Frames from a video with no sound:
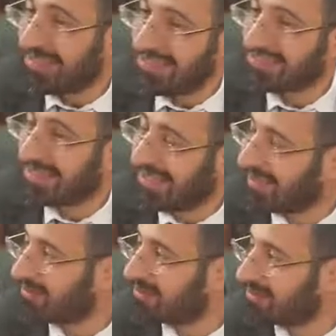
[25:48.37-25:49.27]
in the
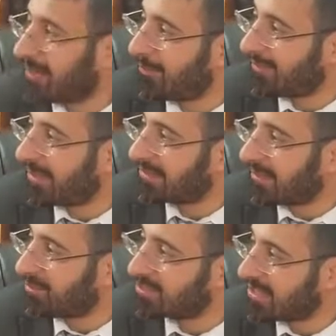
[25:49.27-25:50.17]
end when Sam Mavarech
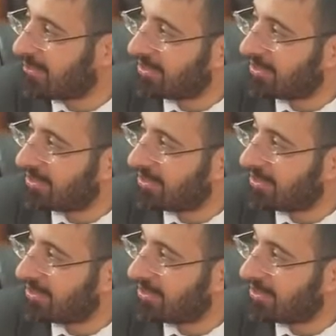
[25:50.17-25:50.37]
Tamu Yisrael